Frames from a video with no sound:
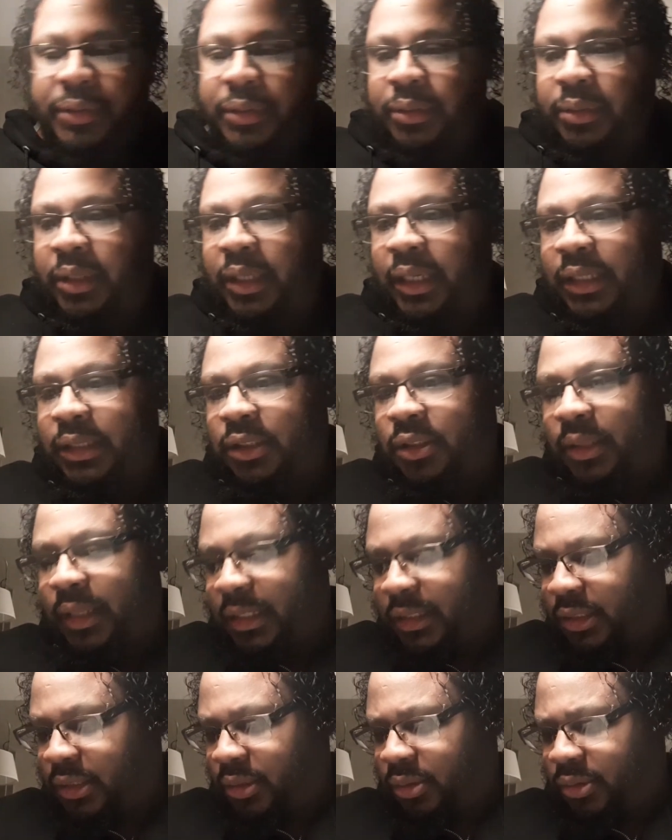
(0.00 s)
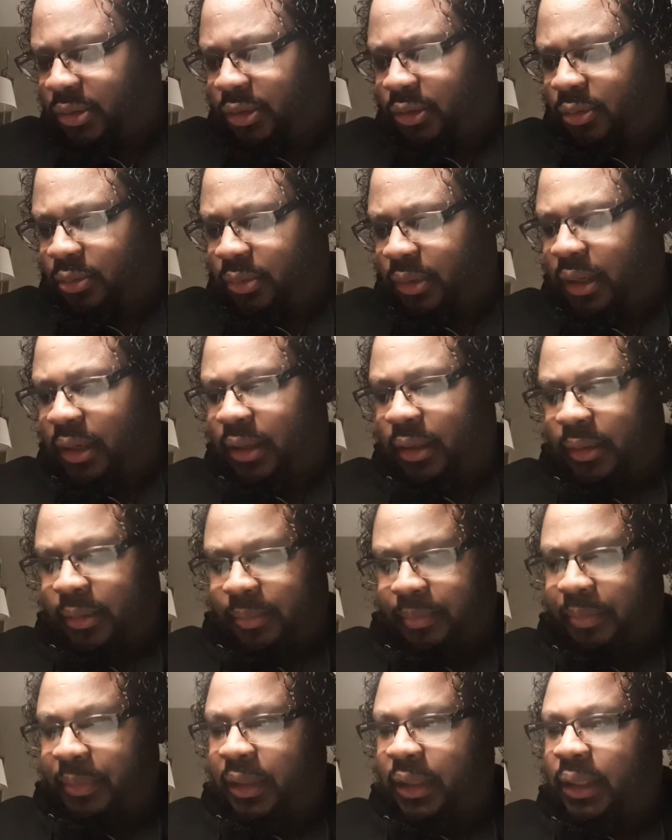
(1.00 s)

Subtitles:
Okay, so let's go to